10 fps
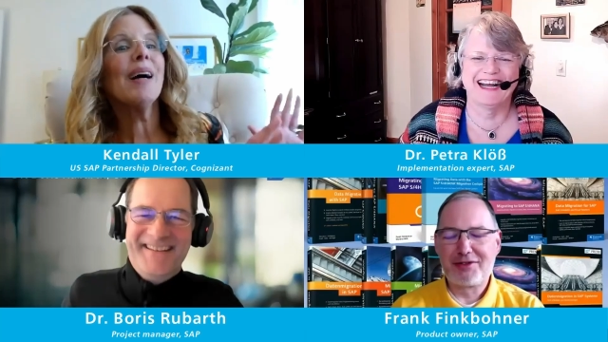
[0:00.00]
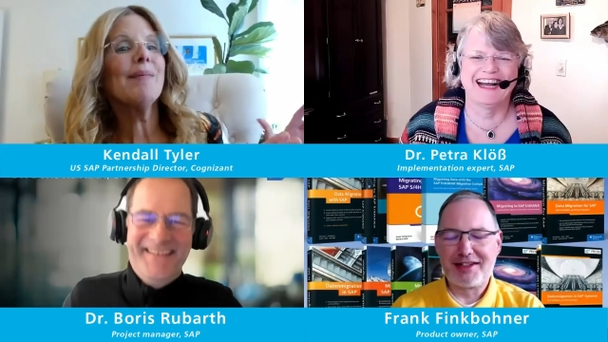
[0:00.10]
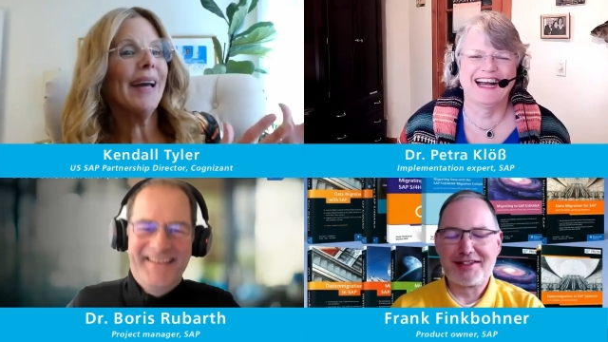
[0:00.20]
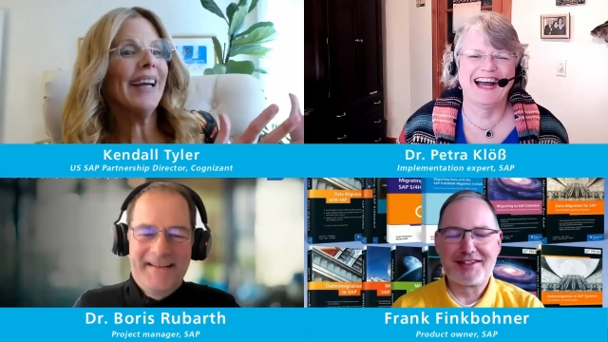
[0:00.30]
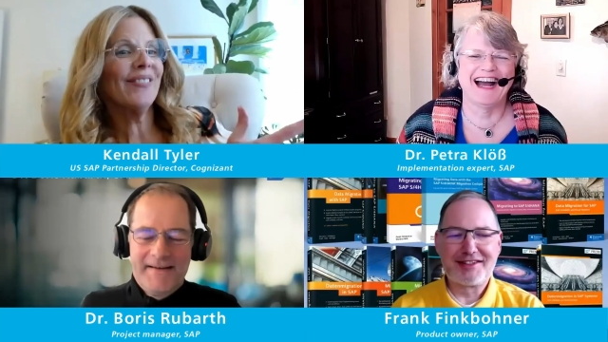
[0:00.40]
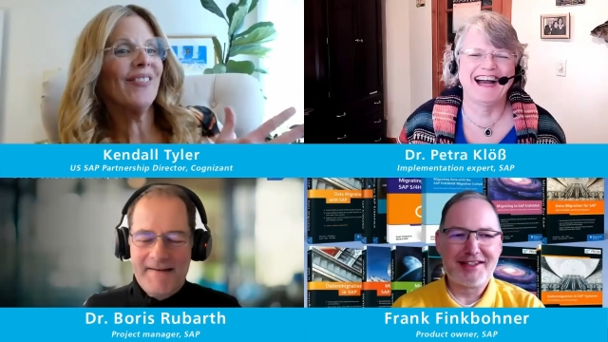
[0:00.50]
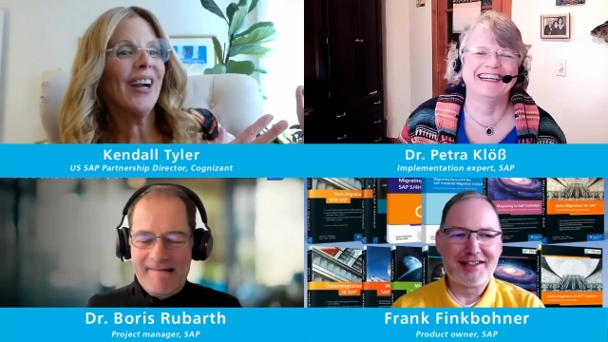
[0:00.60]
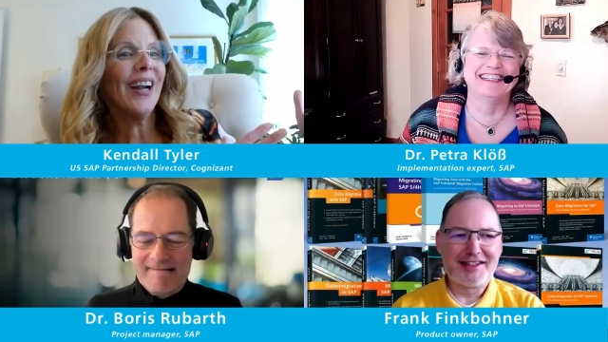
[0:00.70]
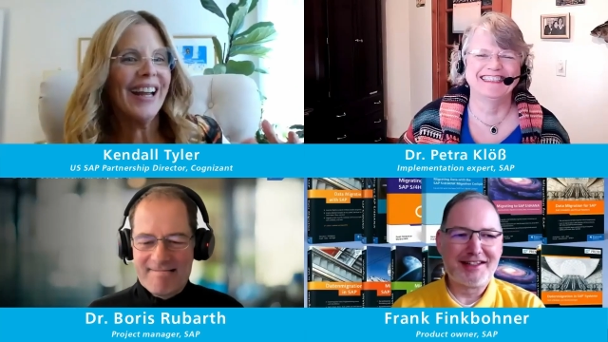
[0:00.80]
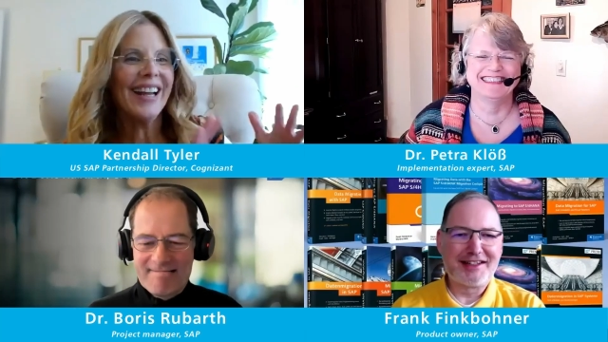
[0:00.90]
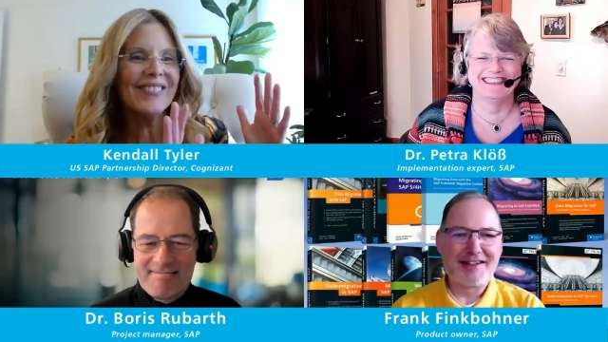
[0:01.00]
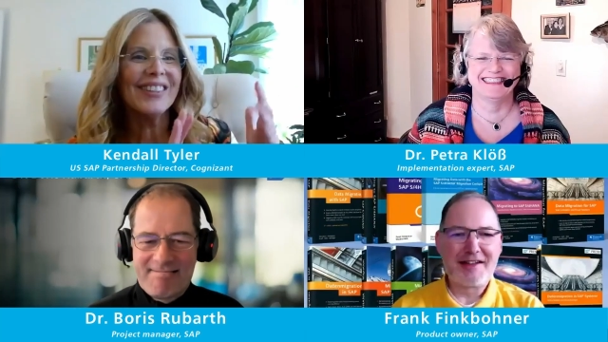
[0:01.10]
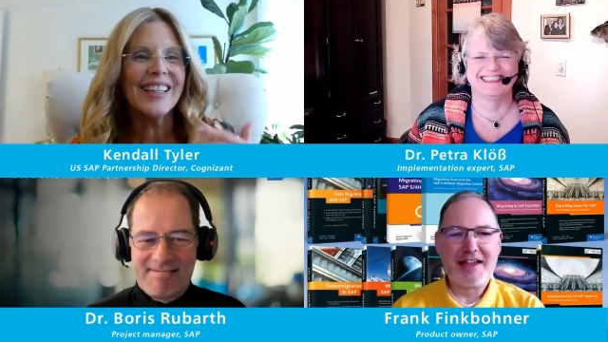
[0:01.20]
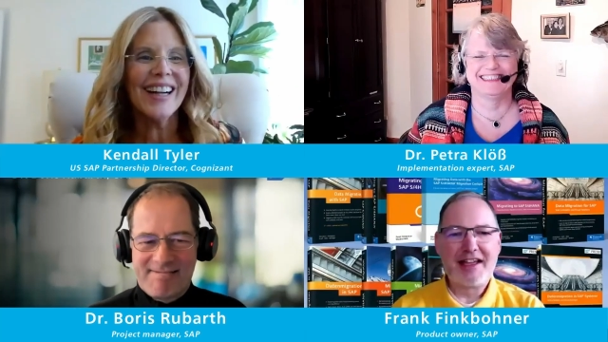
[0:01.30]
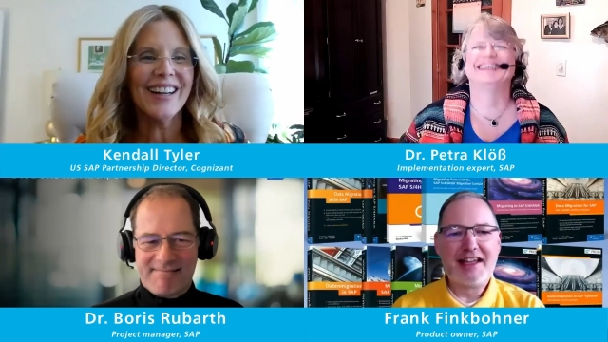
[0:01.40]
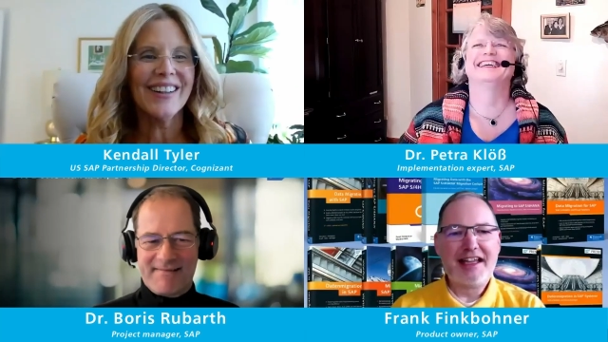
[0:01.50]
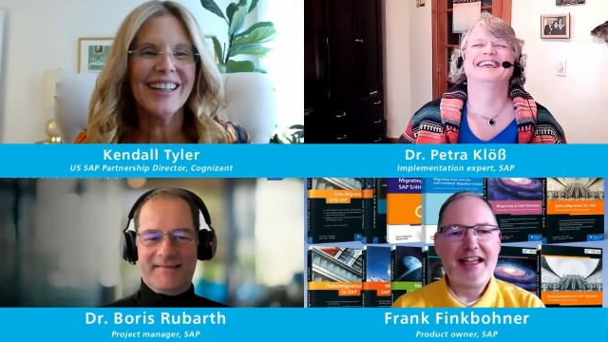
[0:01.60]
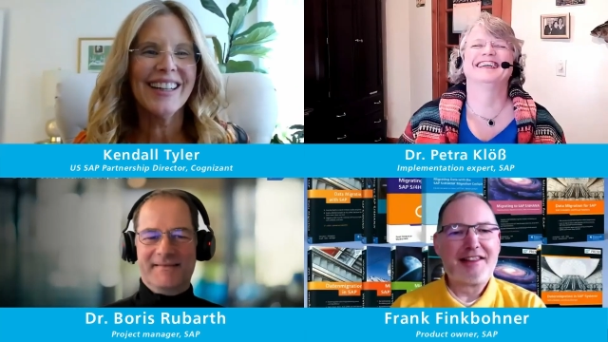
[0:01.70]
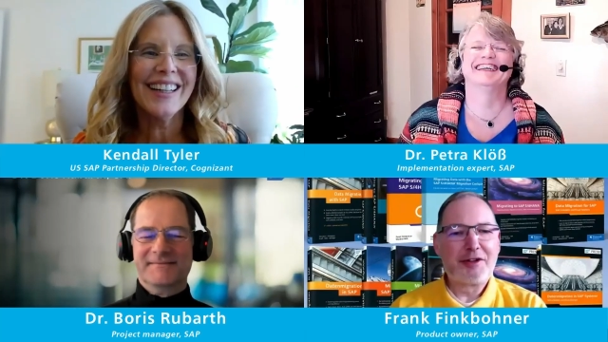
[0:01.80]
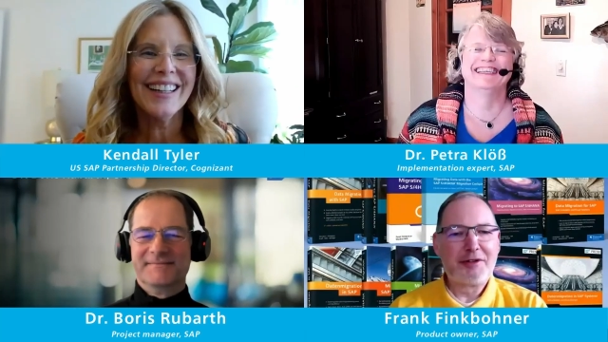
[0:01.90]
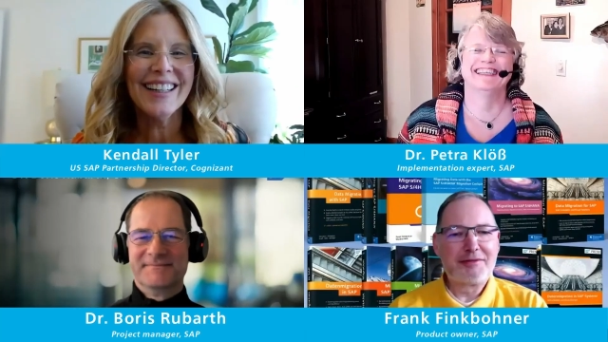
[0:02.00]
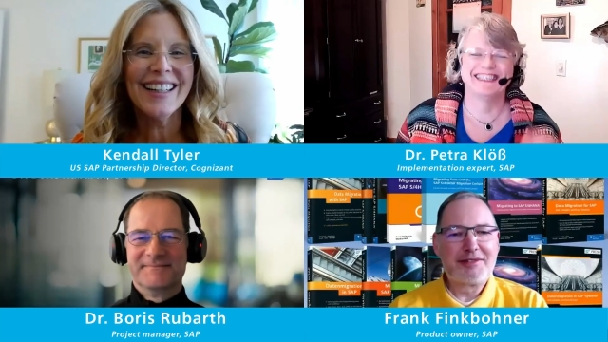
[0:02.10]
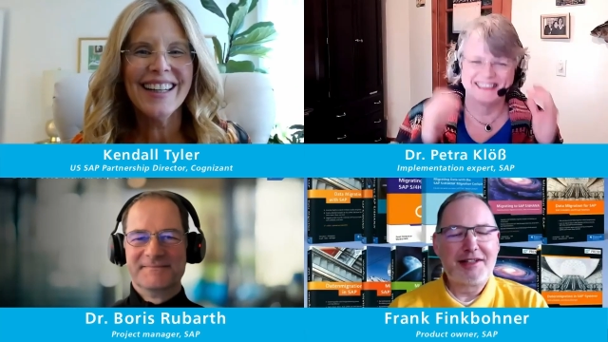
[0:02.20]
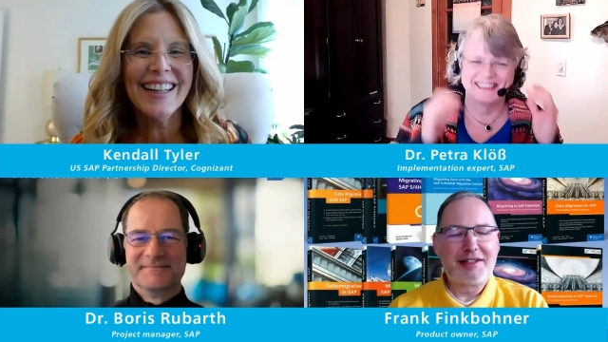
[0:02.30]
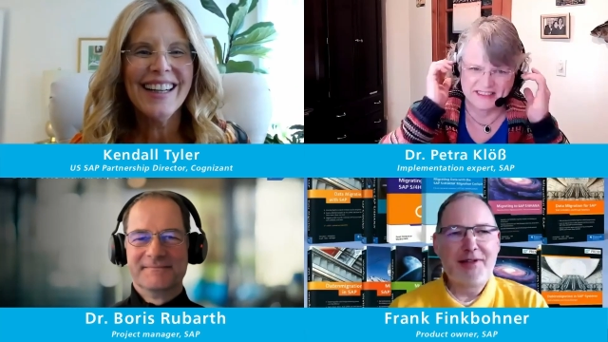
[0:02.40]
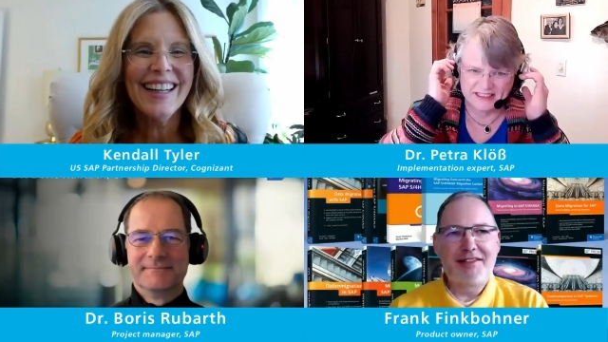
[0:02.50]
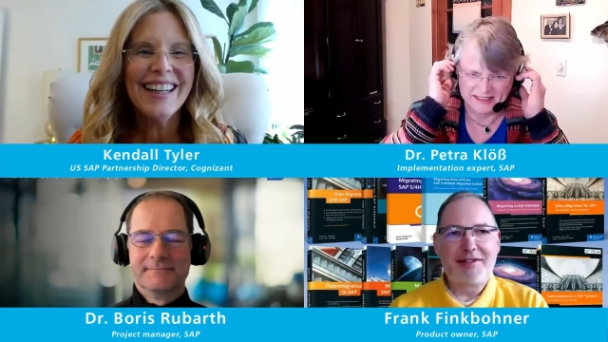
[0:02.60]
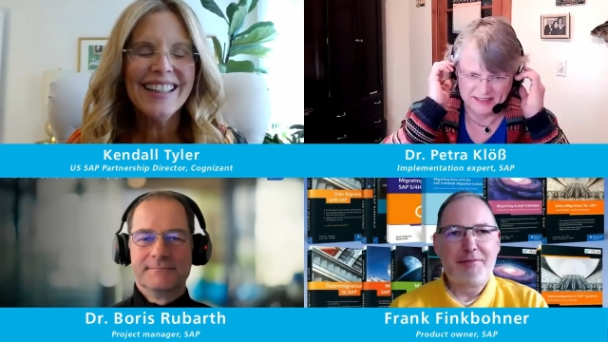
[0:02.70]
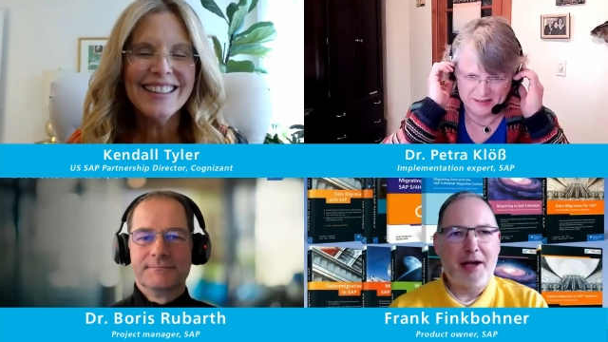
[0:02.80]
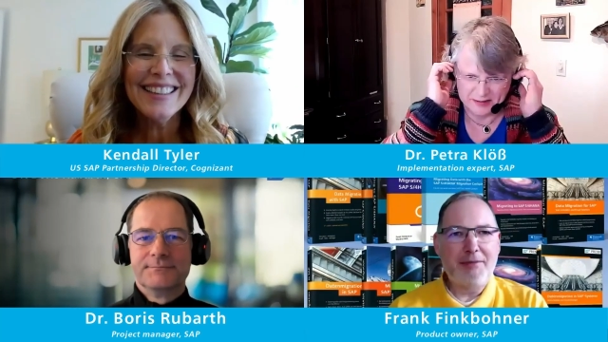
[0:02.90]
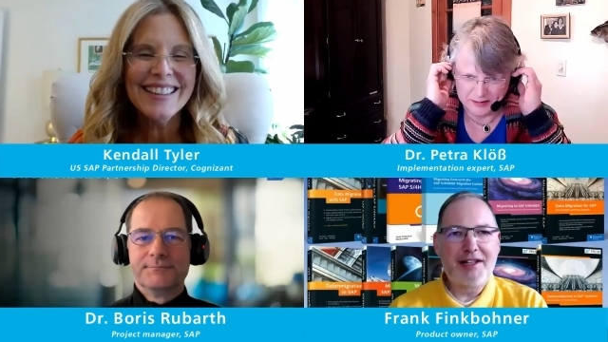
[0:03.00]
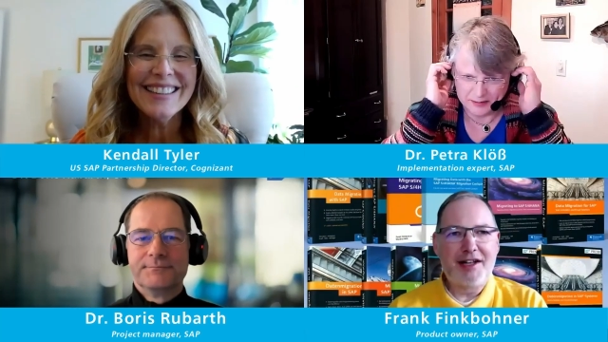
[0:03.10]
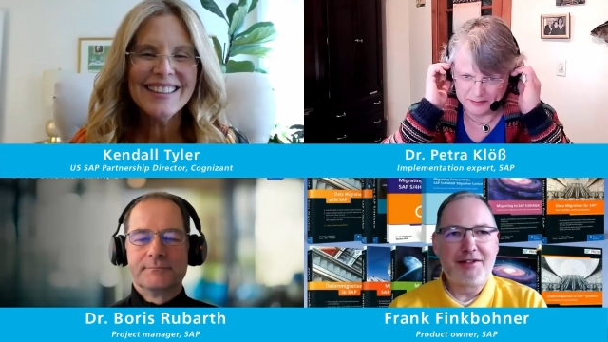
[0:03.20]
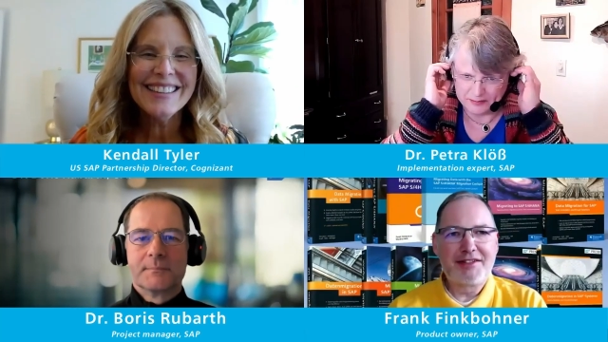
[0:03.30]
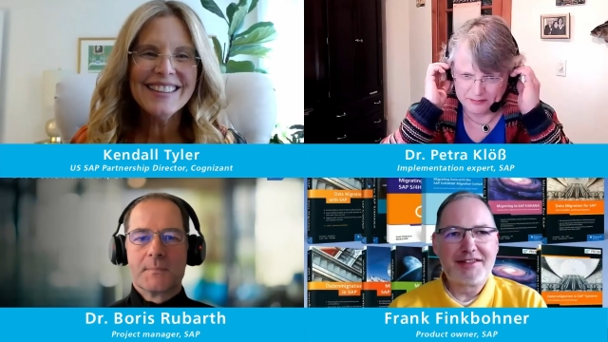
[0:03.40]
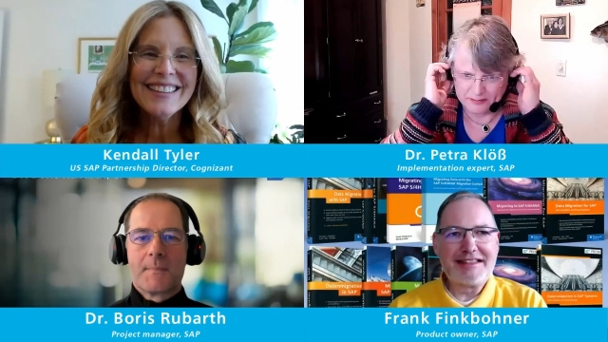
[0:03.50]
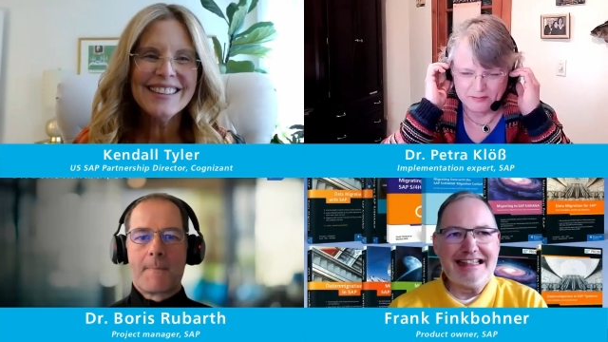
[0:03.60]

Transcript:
Speaker 1: my mainframe. Yeah, yeah, yeah.
Speaker 2: So that means public cloud